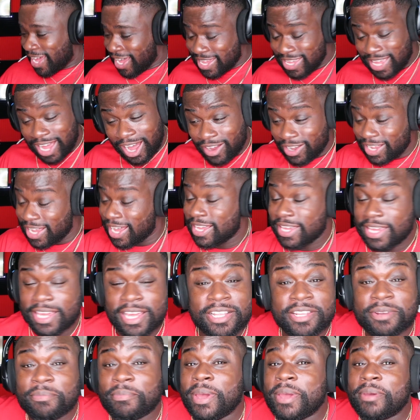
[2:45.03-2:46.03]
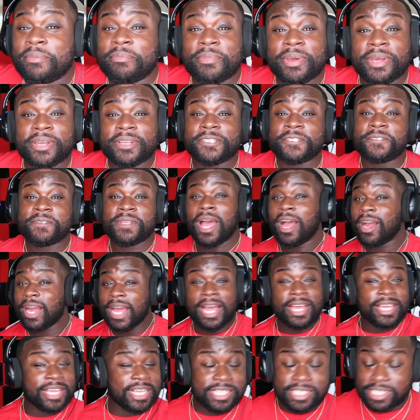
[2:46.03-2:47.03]
Hey, y'all gotta get this baby man. Y'all
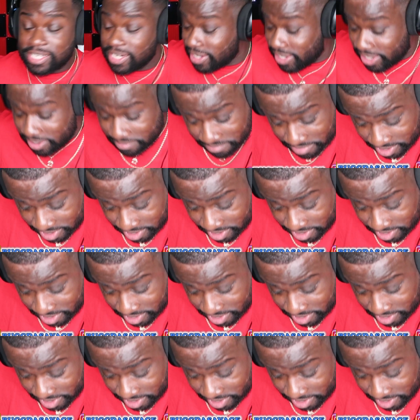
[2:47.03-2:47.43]
gotta get this nigga